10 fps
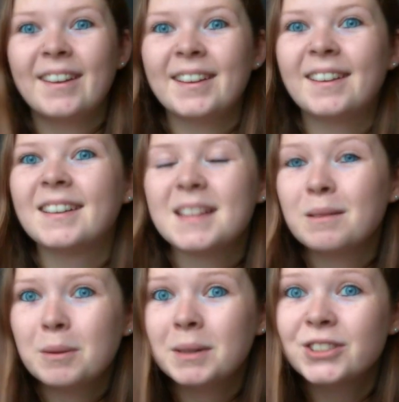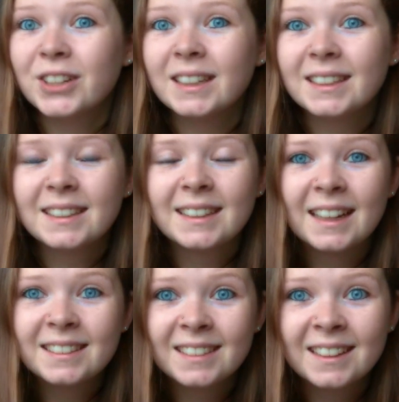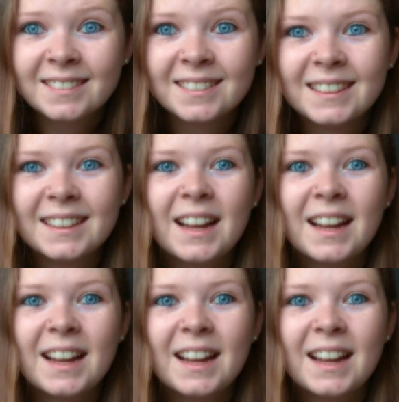Or send me a picture, I don't know.